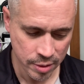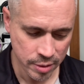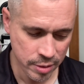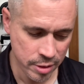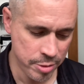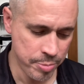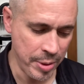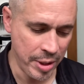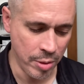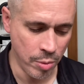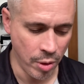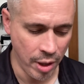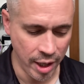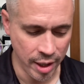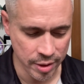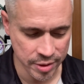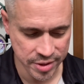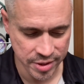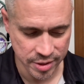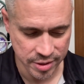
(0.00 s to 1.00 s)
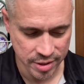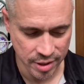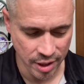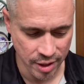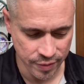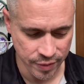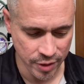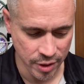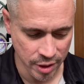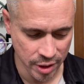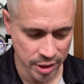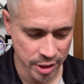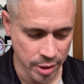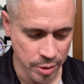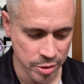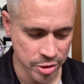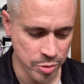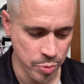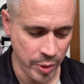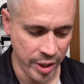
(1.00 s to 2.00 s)
It's been a while since I've
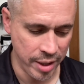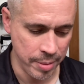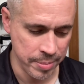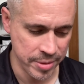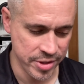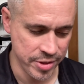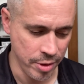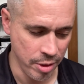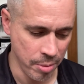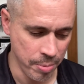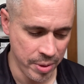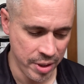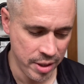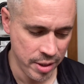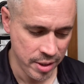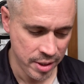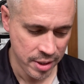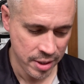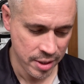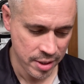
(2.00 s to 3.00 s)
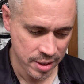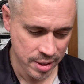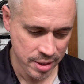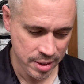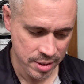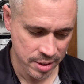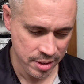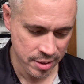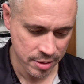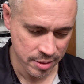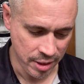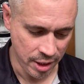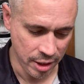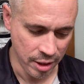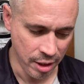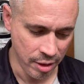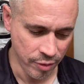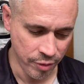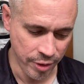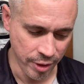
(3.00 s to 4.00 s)
used Wickham soap. I
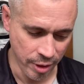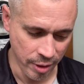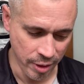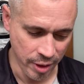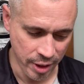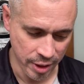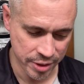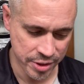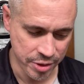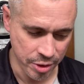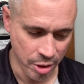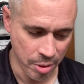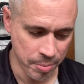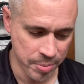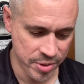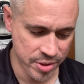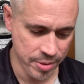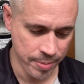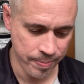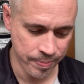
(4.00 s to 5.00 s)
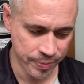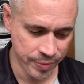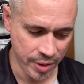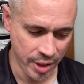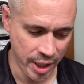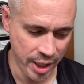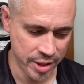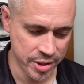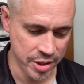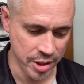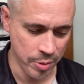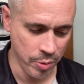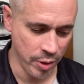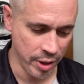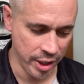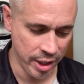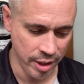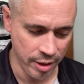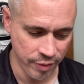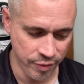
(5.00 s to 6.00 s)
love their soaps. I actually want
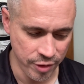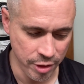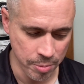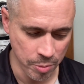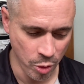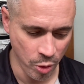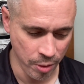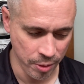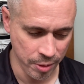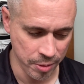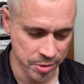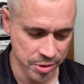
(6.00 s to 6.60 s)
to get a few more of their